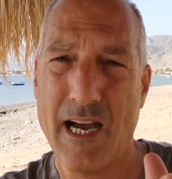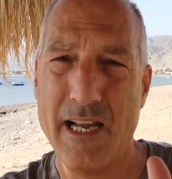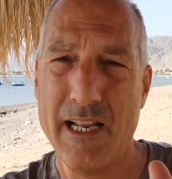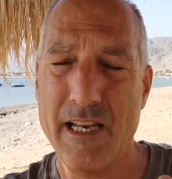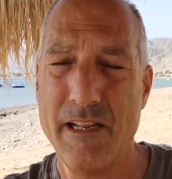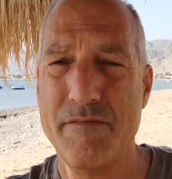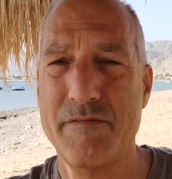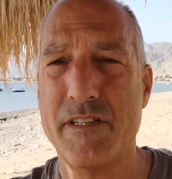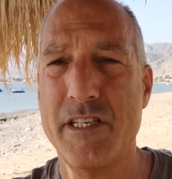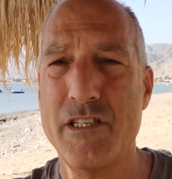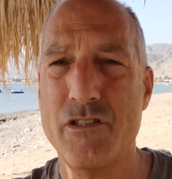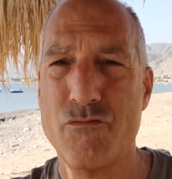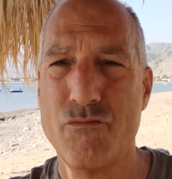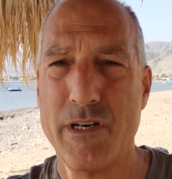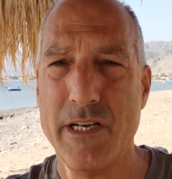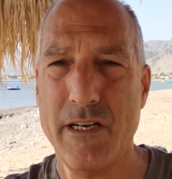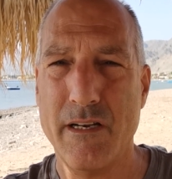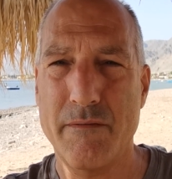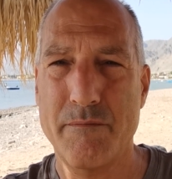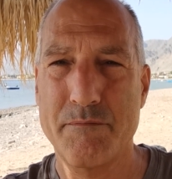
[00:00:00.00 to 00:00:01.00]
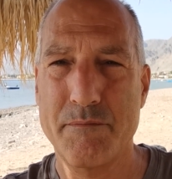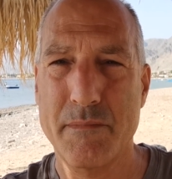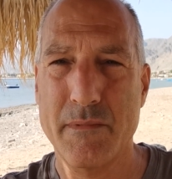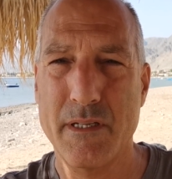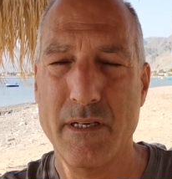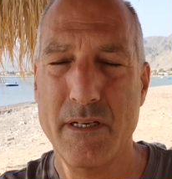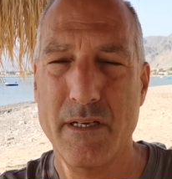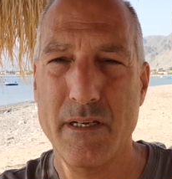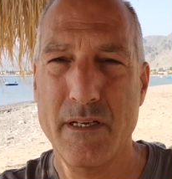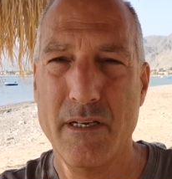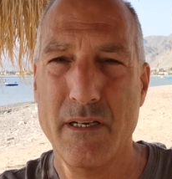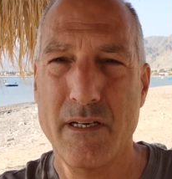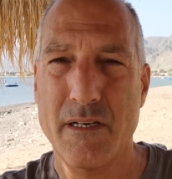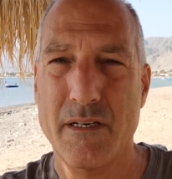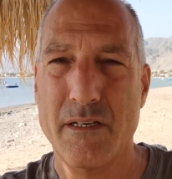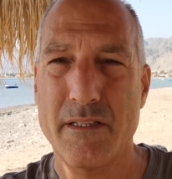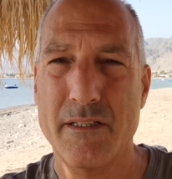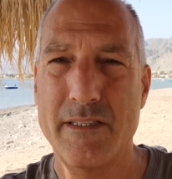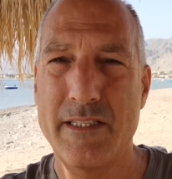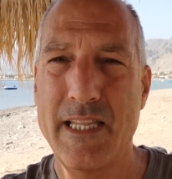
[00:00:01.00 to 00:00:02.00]
I left Israel.
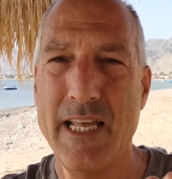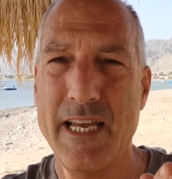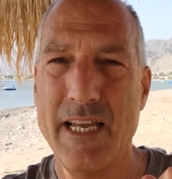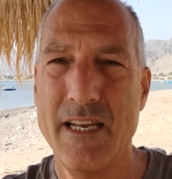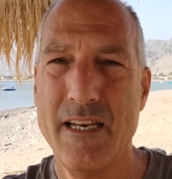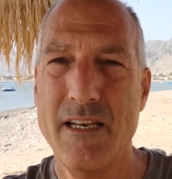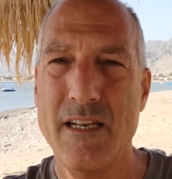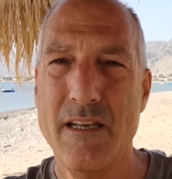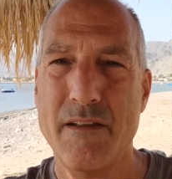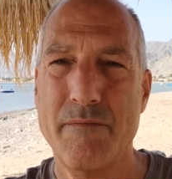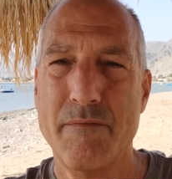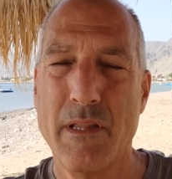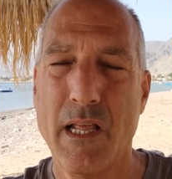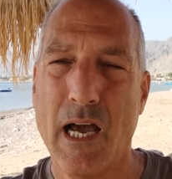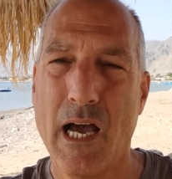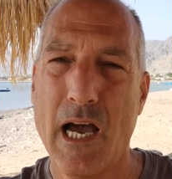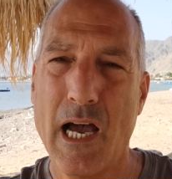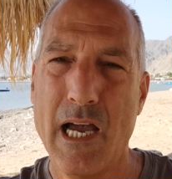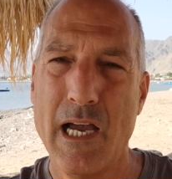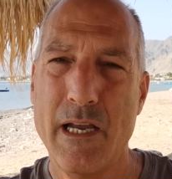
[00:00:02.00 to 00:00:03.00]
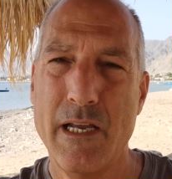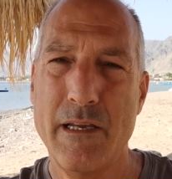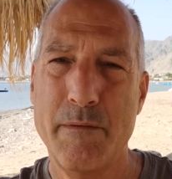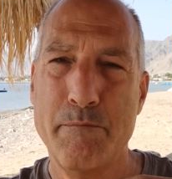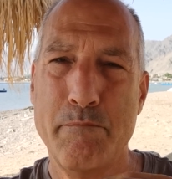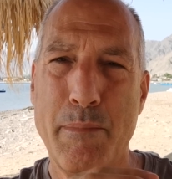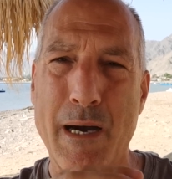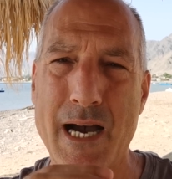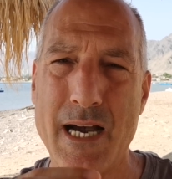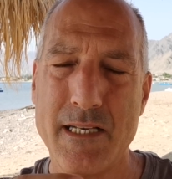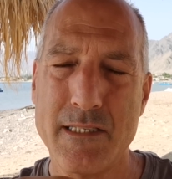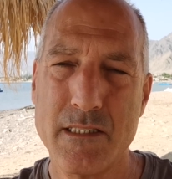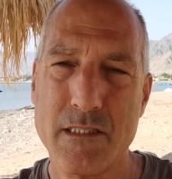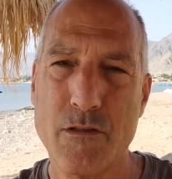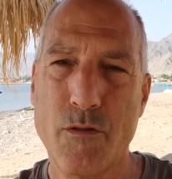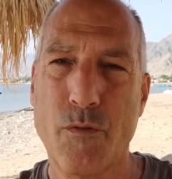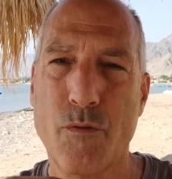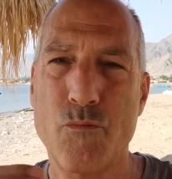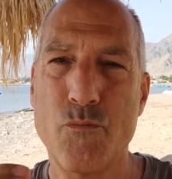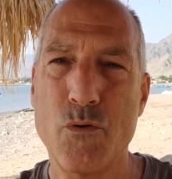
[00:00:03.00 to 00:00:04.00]
Then I passed
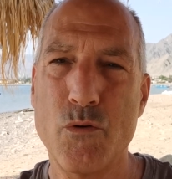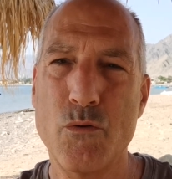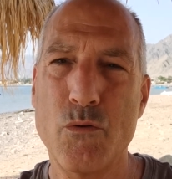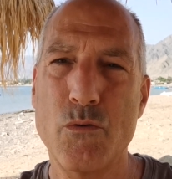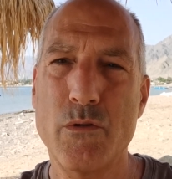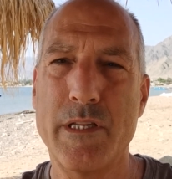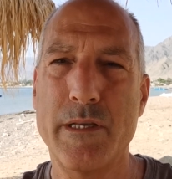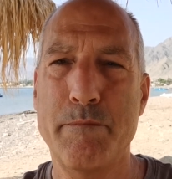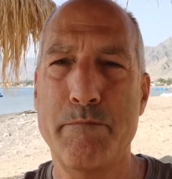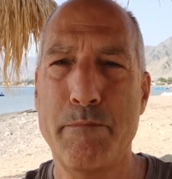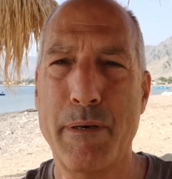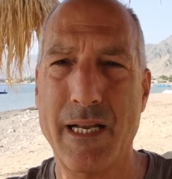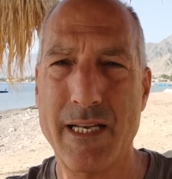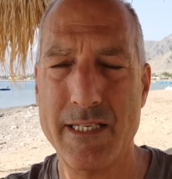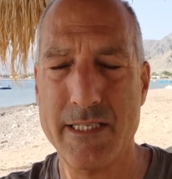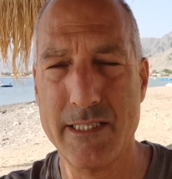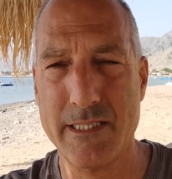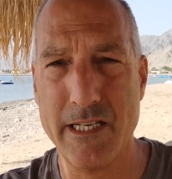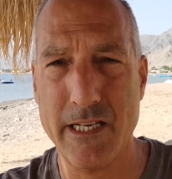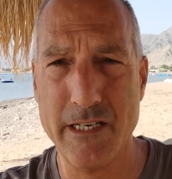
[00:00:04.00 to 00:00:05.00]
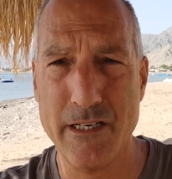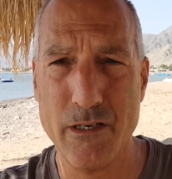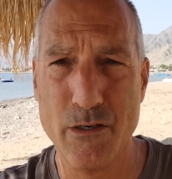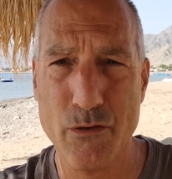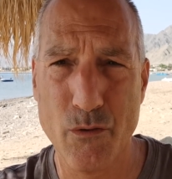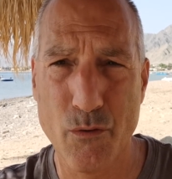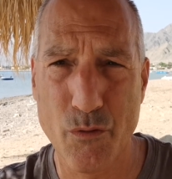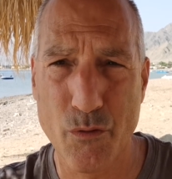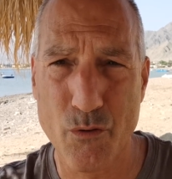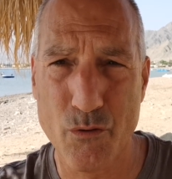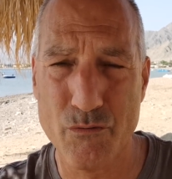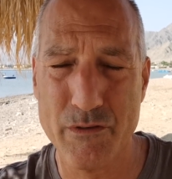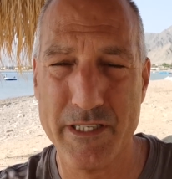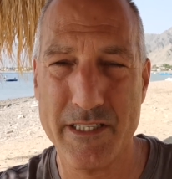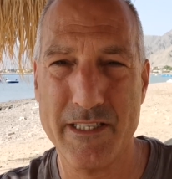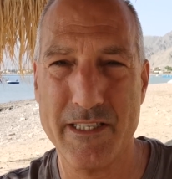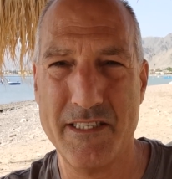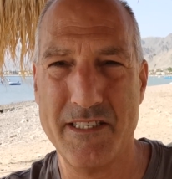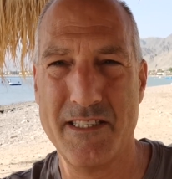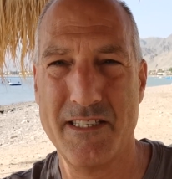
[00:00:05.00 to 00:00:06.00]
through the Palestinian
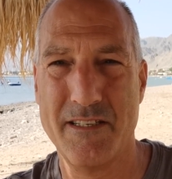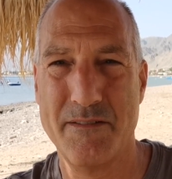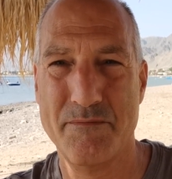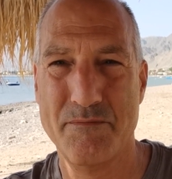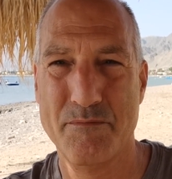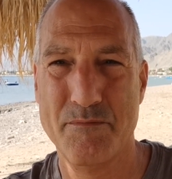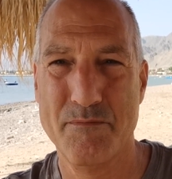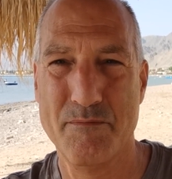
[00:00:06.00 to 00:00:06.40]
authorities.